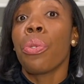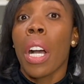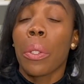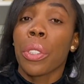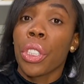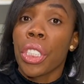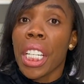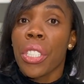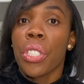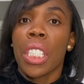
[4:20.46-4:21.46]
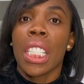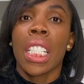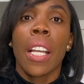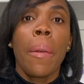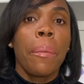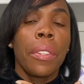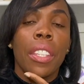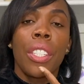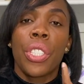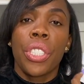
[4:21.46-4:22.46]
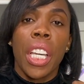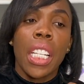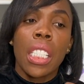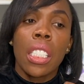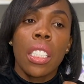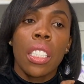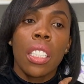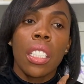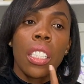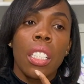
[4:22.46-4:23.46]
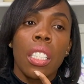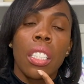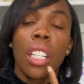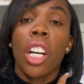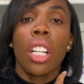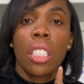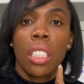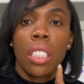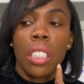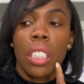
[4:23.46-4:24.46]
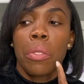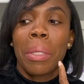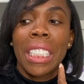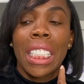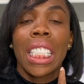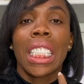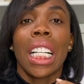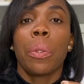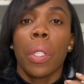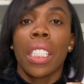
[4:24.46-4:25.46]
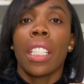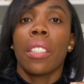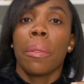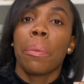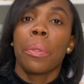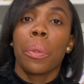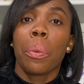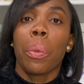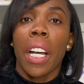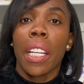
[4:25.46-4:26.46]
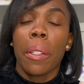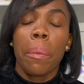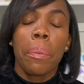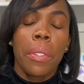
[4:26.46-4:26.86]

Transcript: I was changing the shade, the color of my teeth. I wanted white.